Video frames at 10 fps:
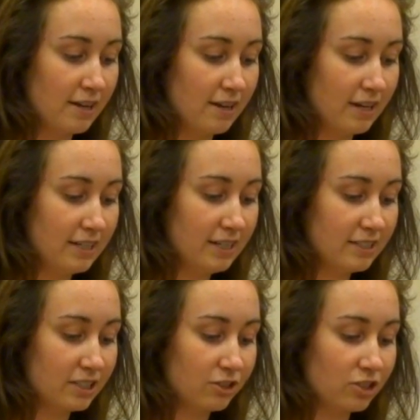India
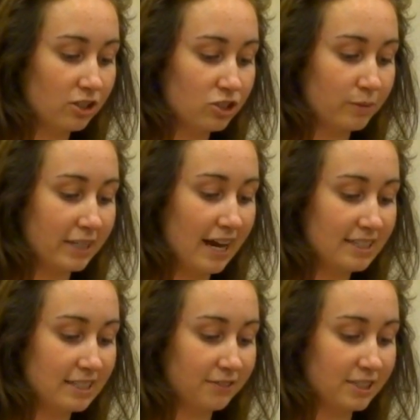still struggles with
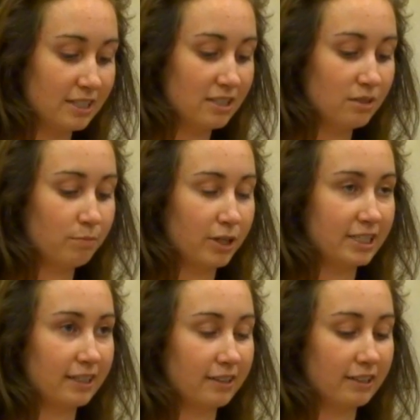caste differences,
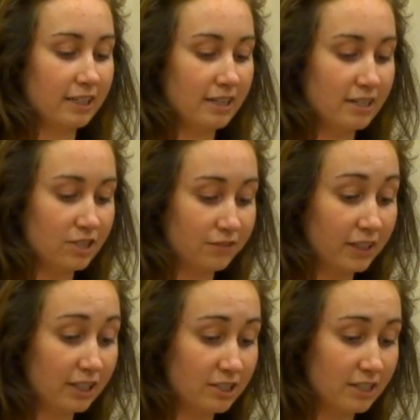particularly in its
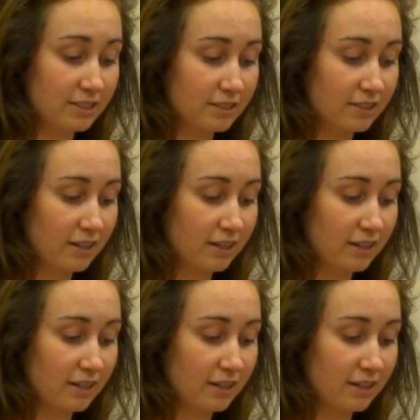villages,